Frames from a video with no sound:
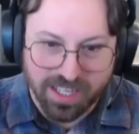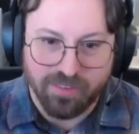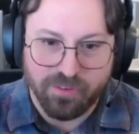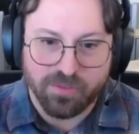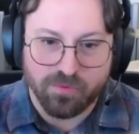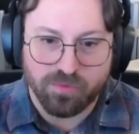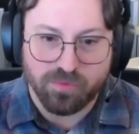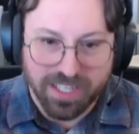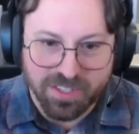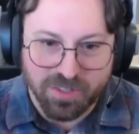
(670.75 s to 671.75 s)
And if it
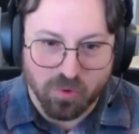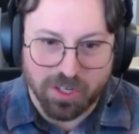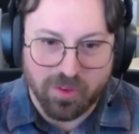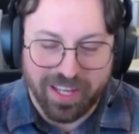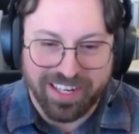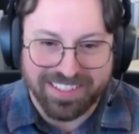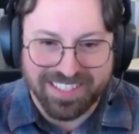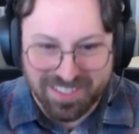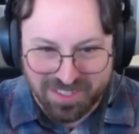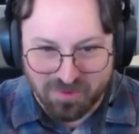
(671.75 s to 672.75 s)
doesn't work, then it
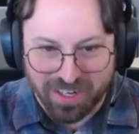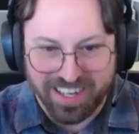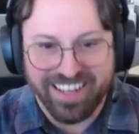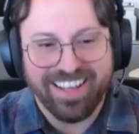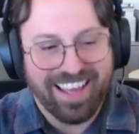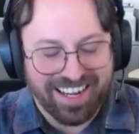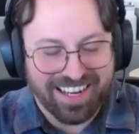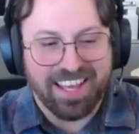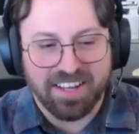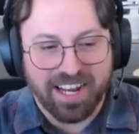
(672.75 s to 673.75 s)
doesn't work. And
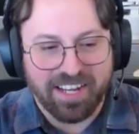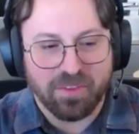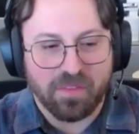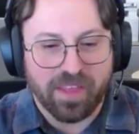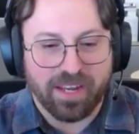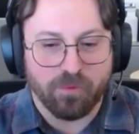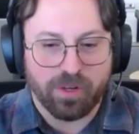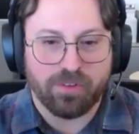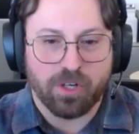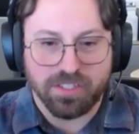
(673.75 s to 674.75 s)
again, I know
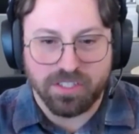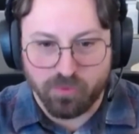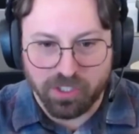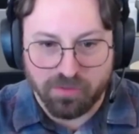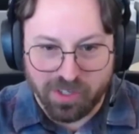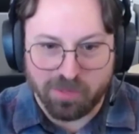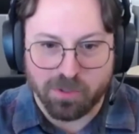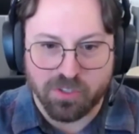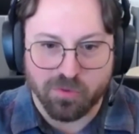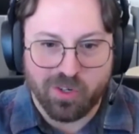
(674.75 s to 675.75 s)
that causes real
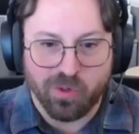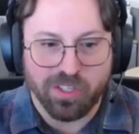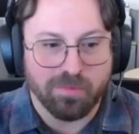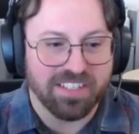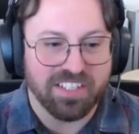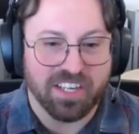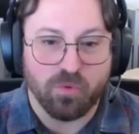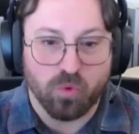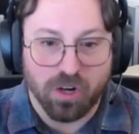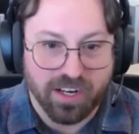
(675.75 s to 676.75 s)
developers to recoil, because it
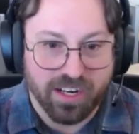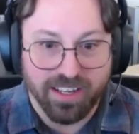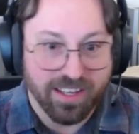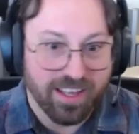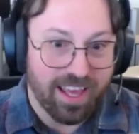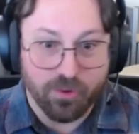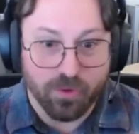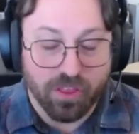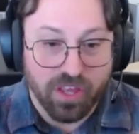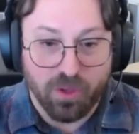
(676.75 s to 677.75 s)
can work and
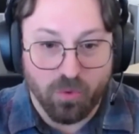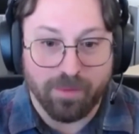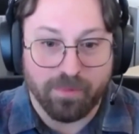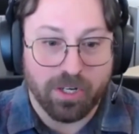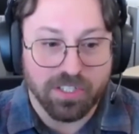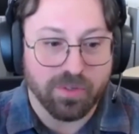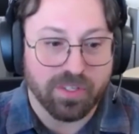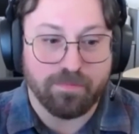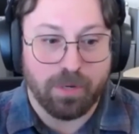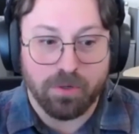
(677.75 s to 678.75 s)
do the thing you want, but also
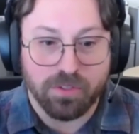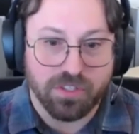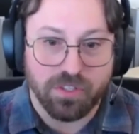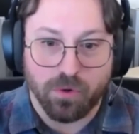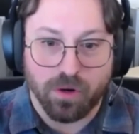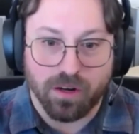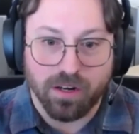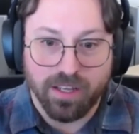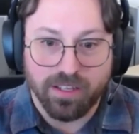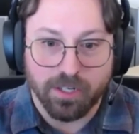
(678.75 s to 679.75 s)
expose
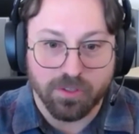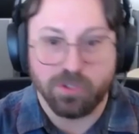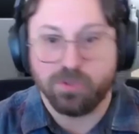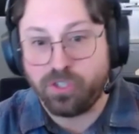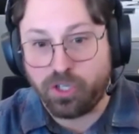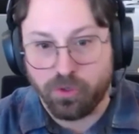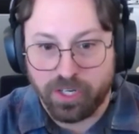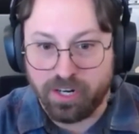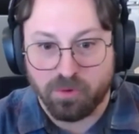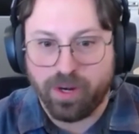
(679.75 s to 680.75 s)
your social
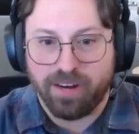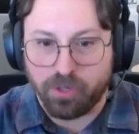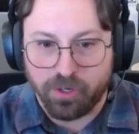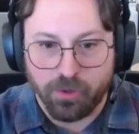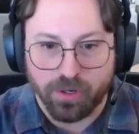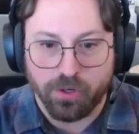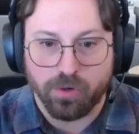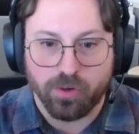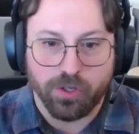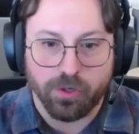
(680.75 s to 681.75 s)
security number or whatever,
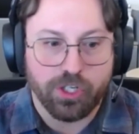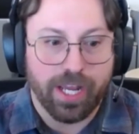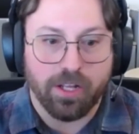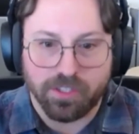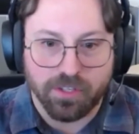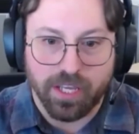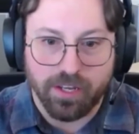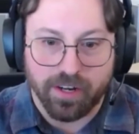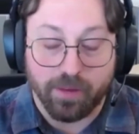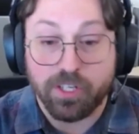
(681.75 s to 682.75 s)
your shell to
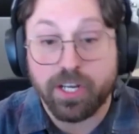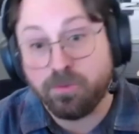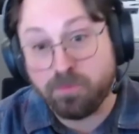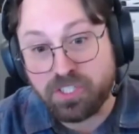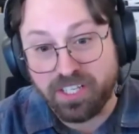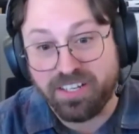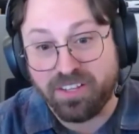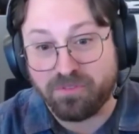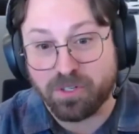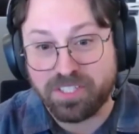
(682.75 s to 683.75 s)
the internet, which I almost
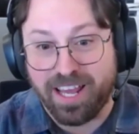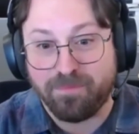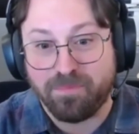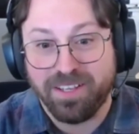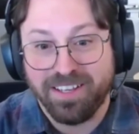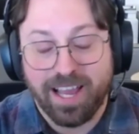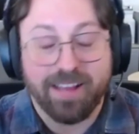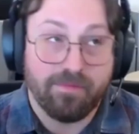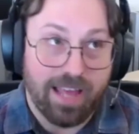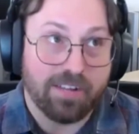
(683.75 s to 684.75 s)
did on the first app.
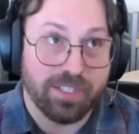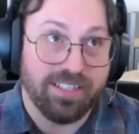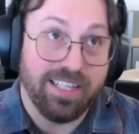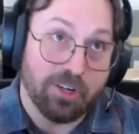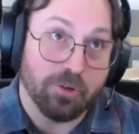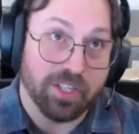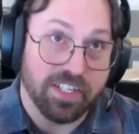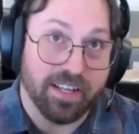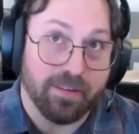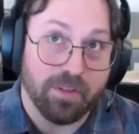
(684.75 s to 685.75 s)
I actually
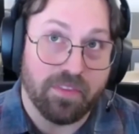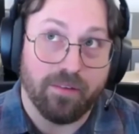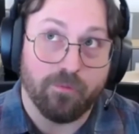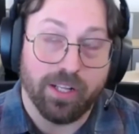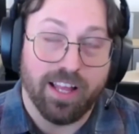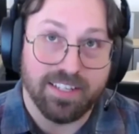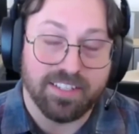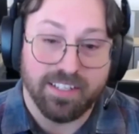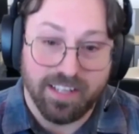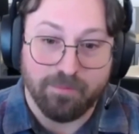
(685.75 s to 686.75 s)
literally did, but then
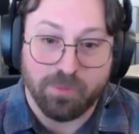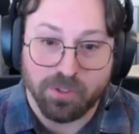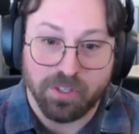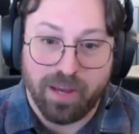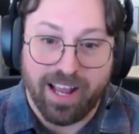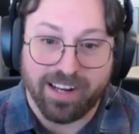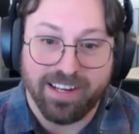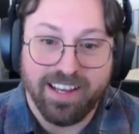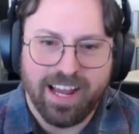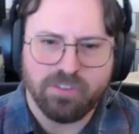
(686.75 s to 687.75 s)
realized it and pulled it
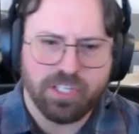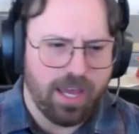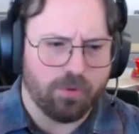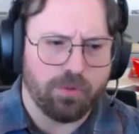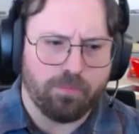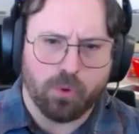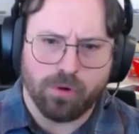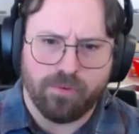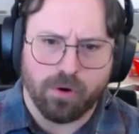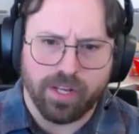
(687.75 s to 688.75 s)
back. I was like, yeah, we'll do
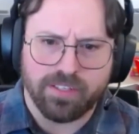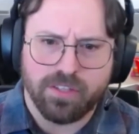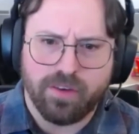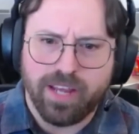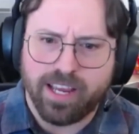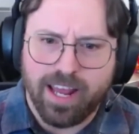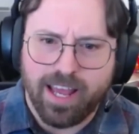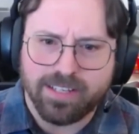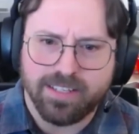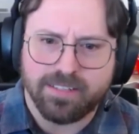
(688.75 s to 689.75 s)
port forwarding, so that way I can
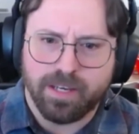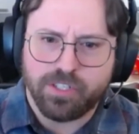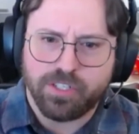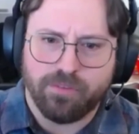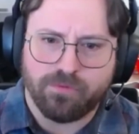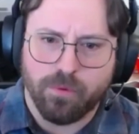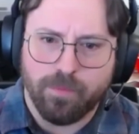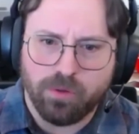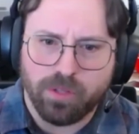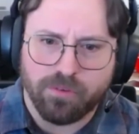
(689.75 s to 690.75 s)
access my shelf
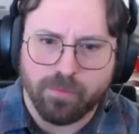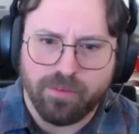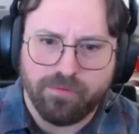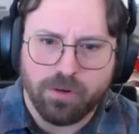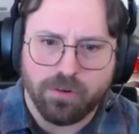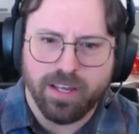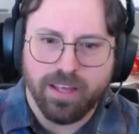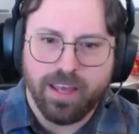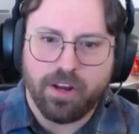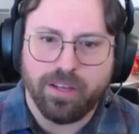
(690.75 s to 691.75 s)
remotely from my phone, and
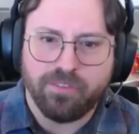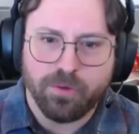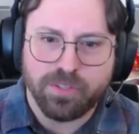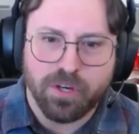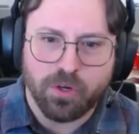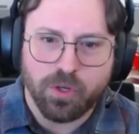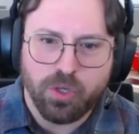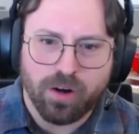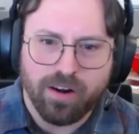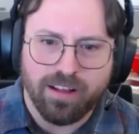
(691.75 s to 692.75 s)
all I have to do is go to a
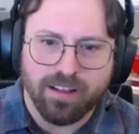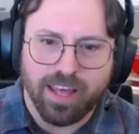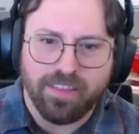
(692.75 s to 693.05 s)
URL.